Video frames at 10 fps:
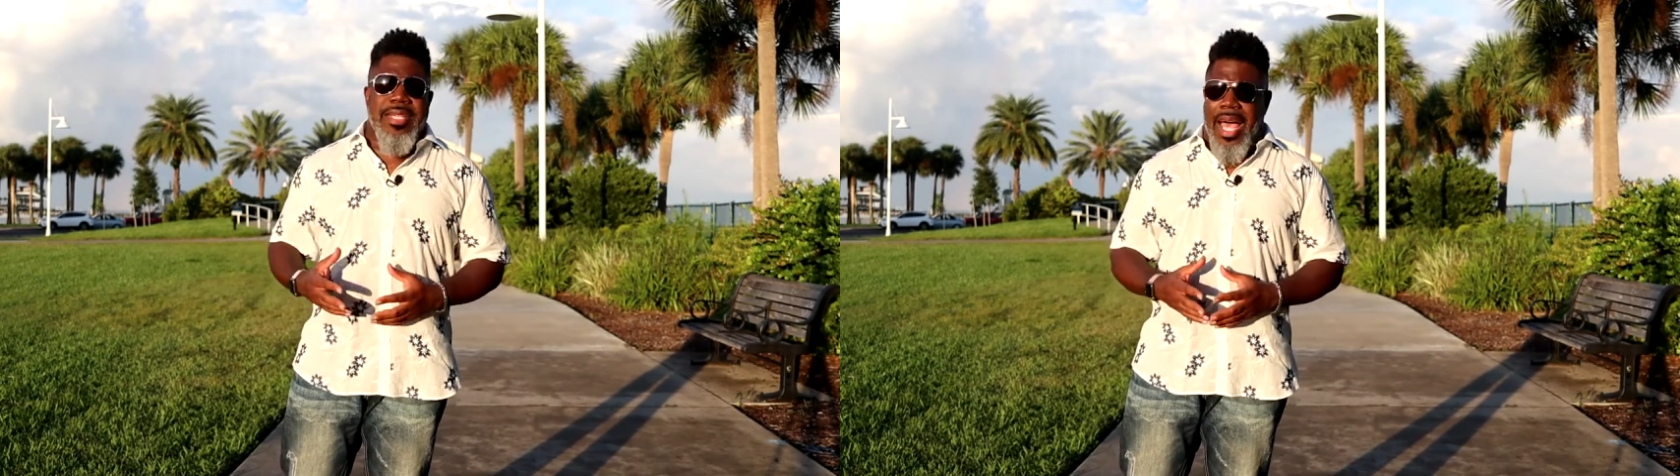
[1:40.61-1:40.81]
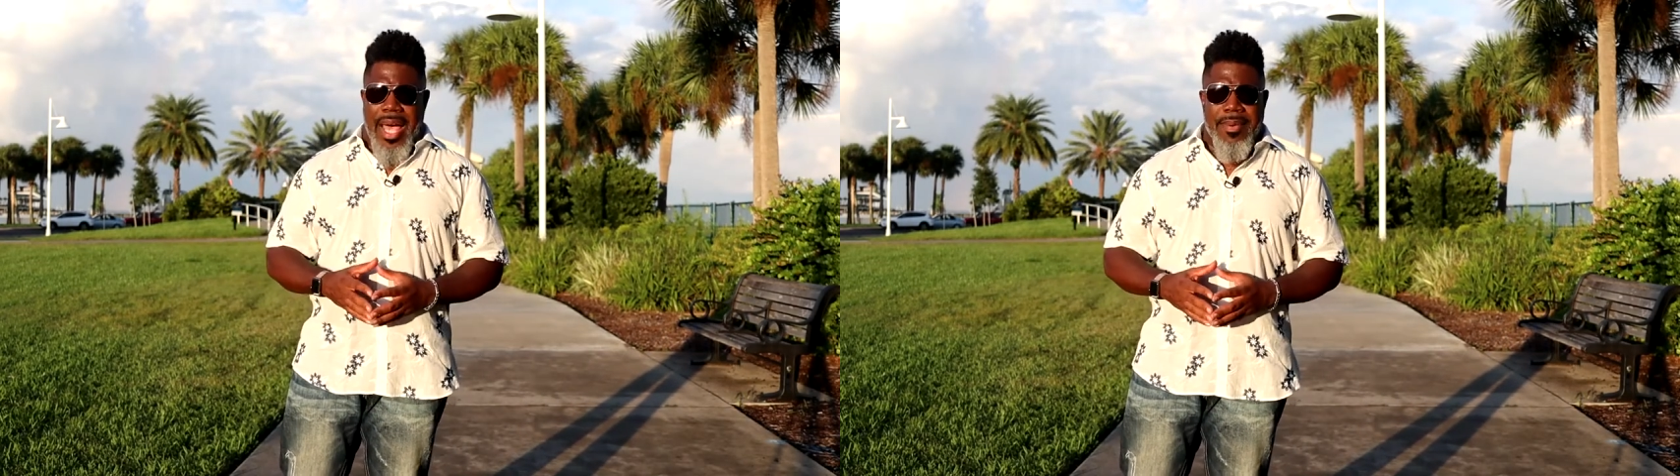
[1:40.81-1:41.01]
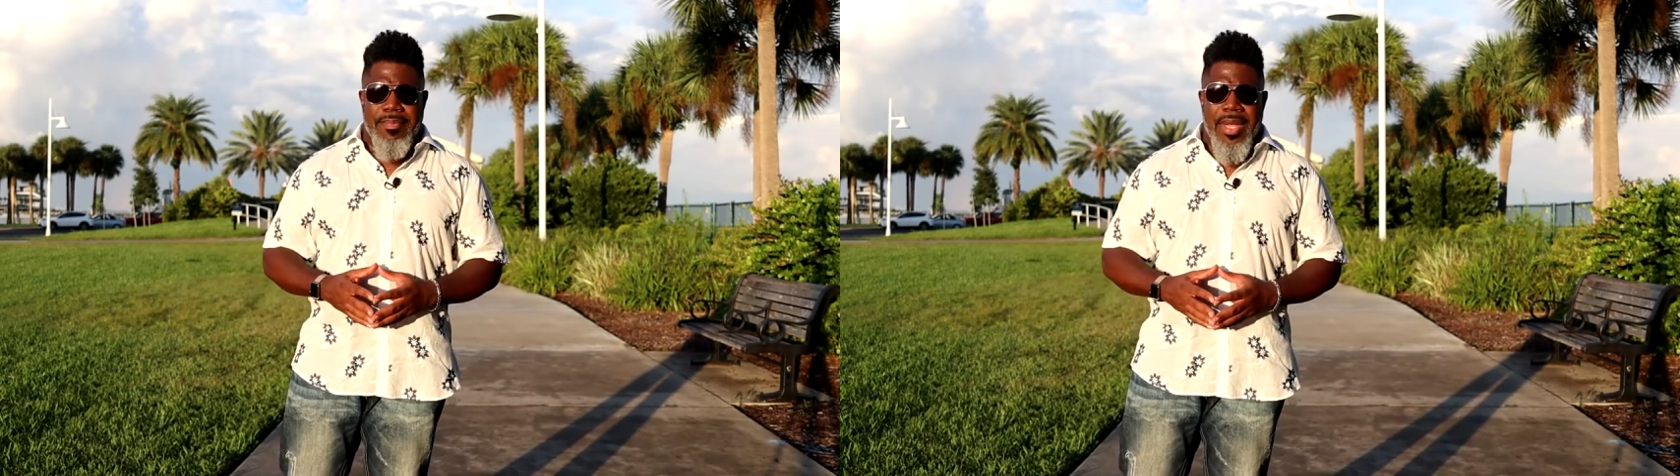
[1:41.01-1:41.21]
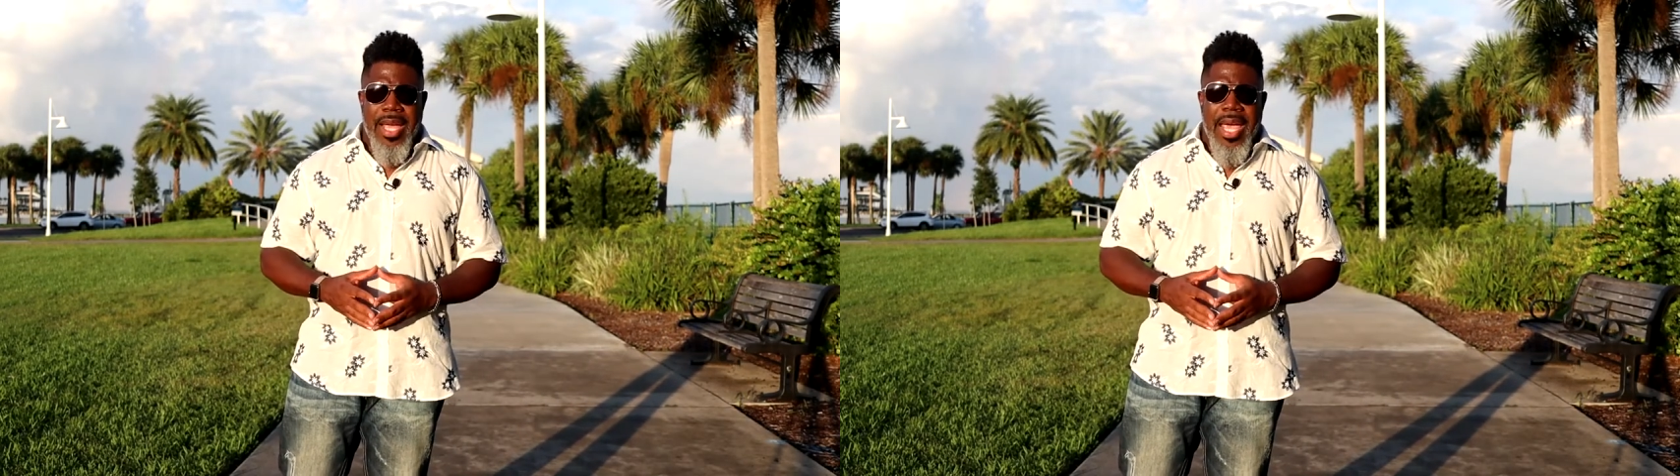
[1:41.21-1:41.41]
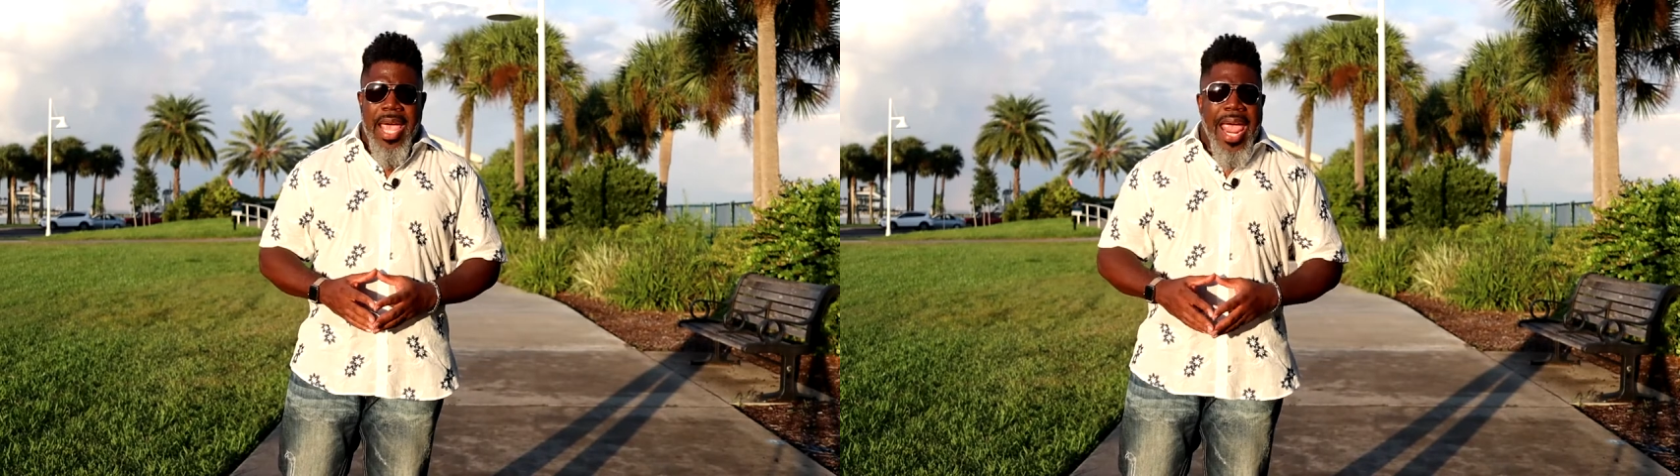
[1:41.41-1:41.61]
time.
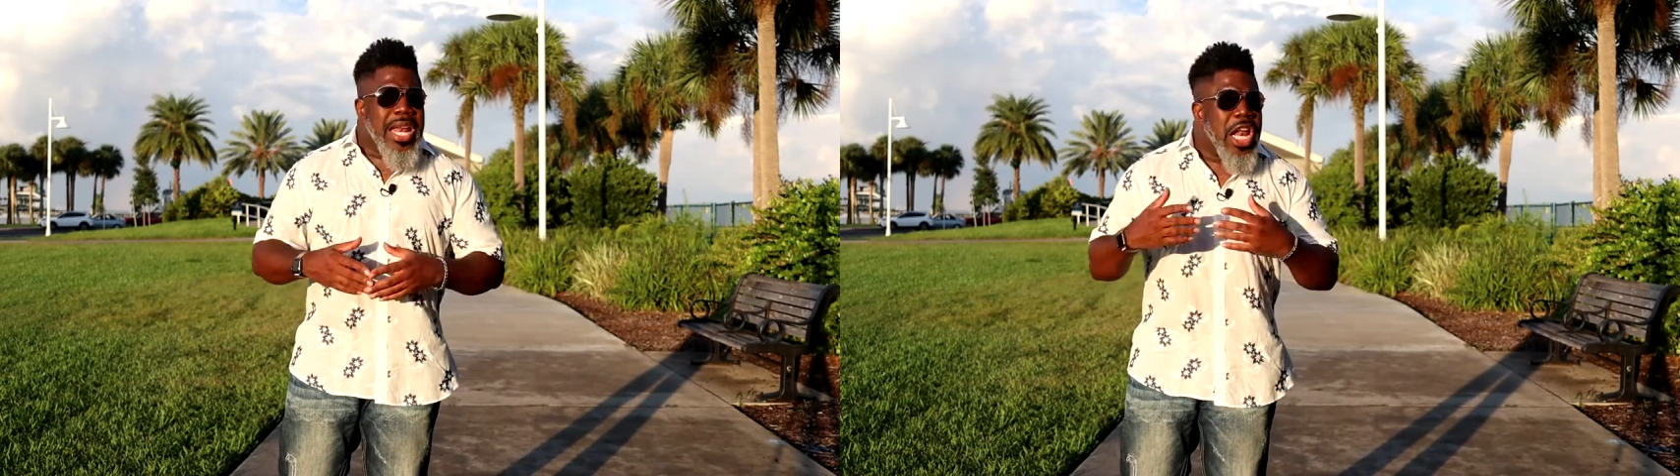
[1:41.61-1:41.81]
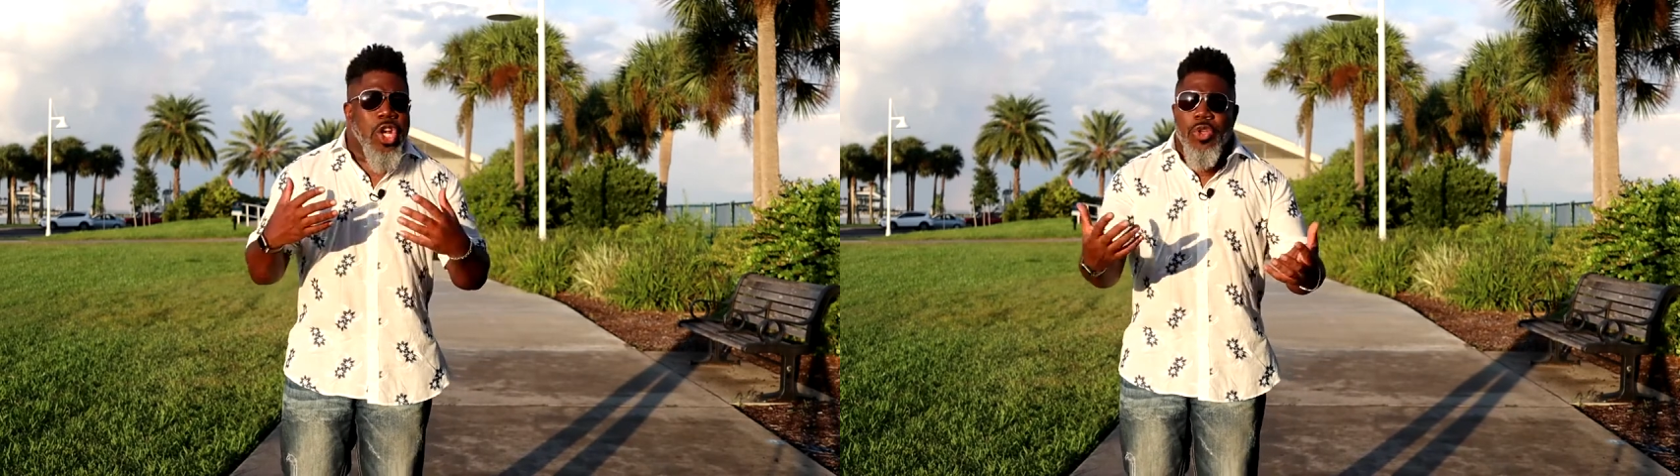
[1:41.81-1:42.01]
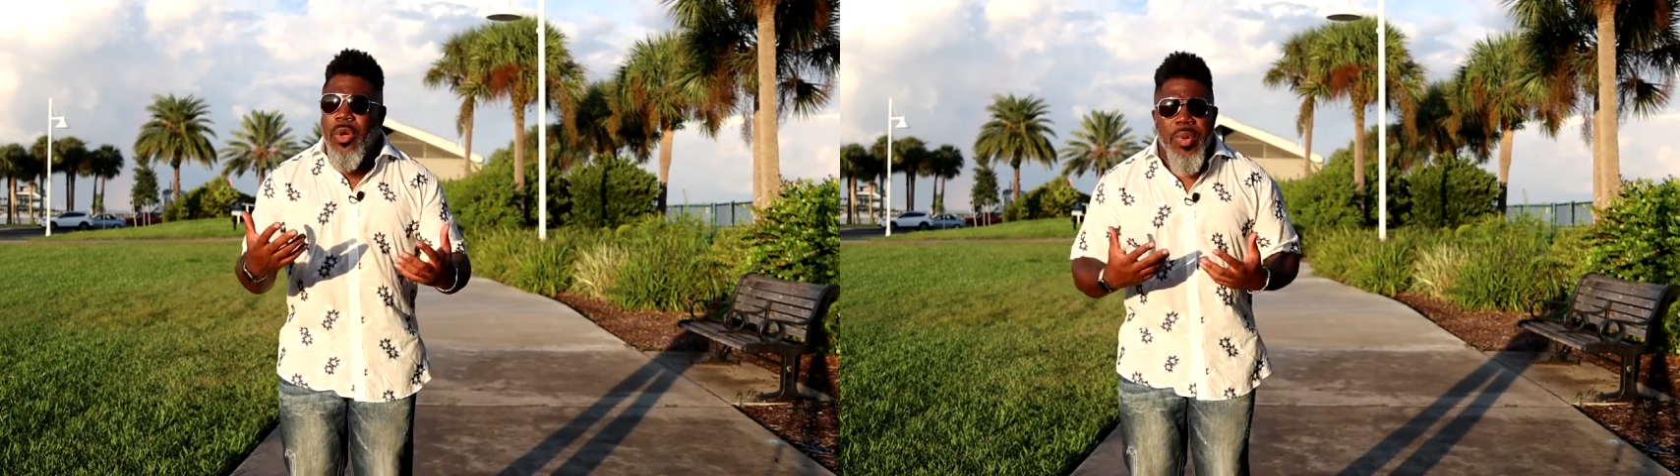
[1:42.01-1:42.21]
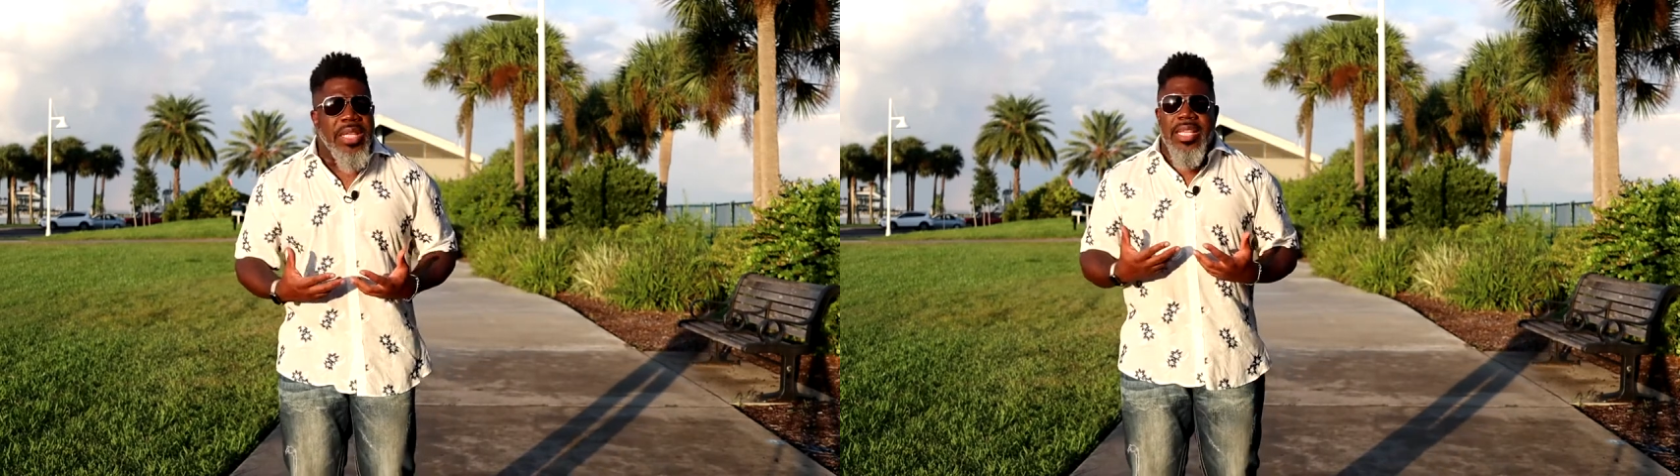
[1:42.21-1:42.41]
And I know that we